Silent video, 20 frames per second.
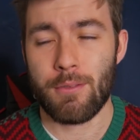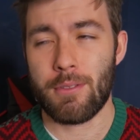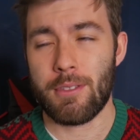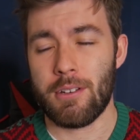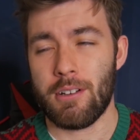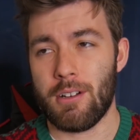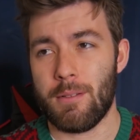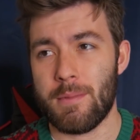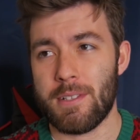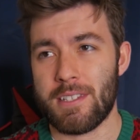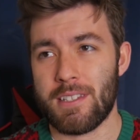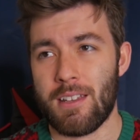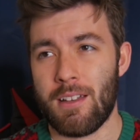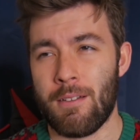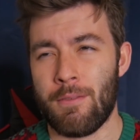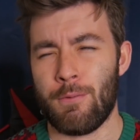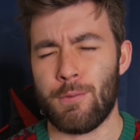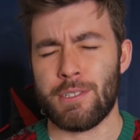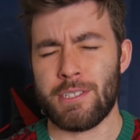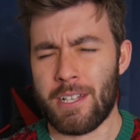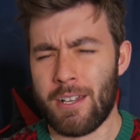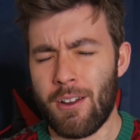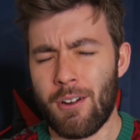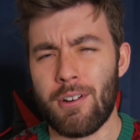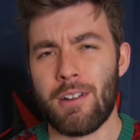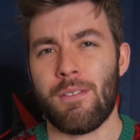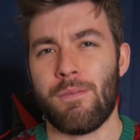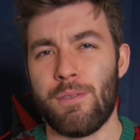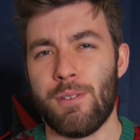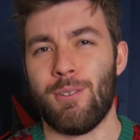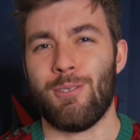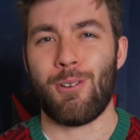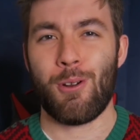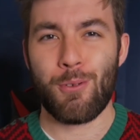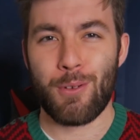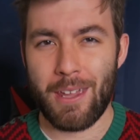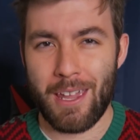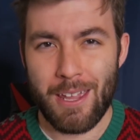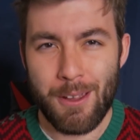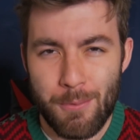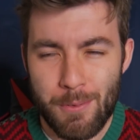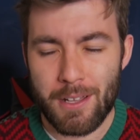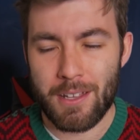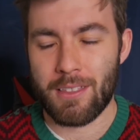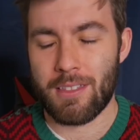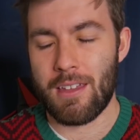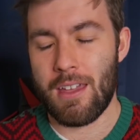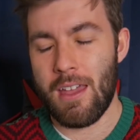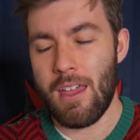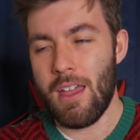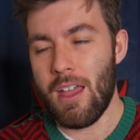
theorem and stuff, which I already feel okay with.